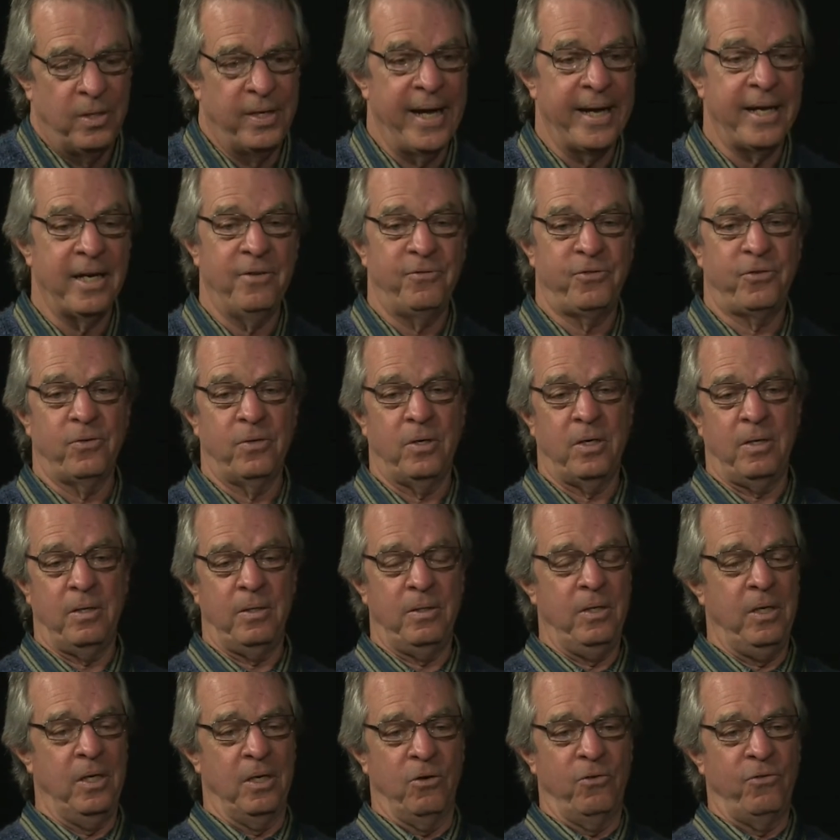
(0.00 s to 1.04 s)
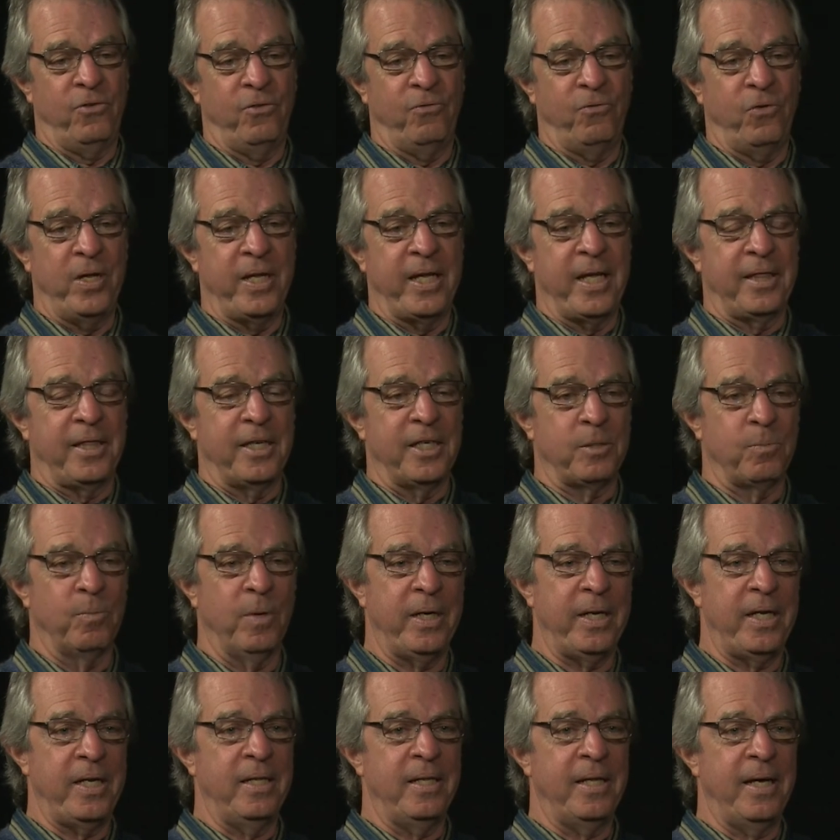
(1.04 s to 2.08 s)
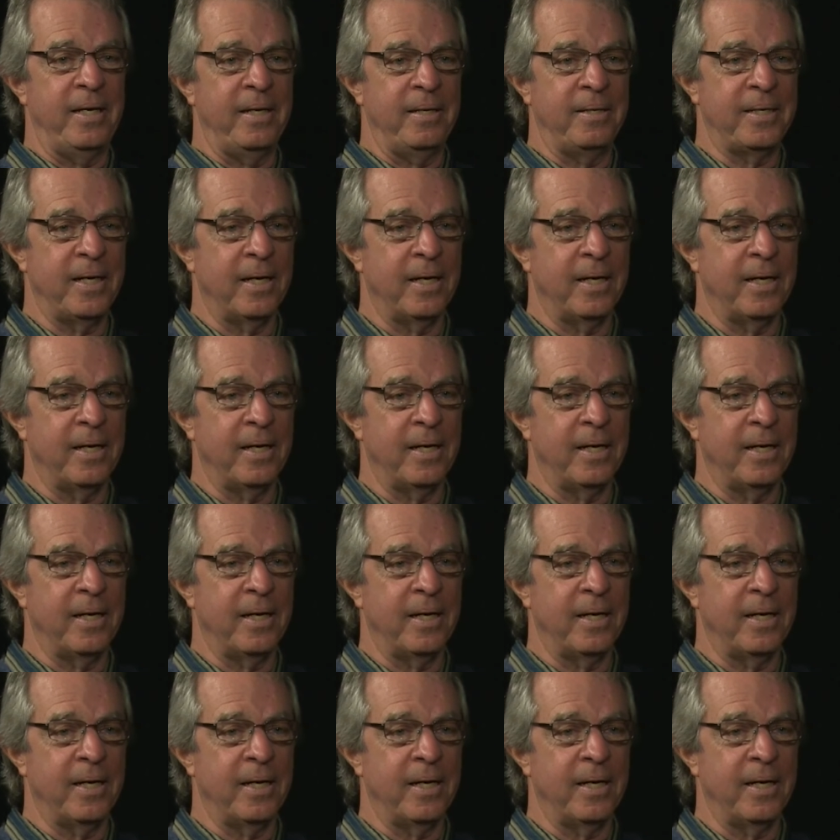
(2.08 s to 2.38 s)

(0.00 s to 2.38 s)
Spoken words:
Negatives, you know, if we get this money and they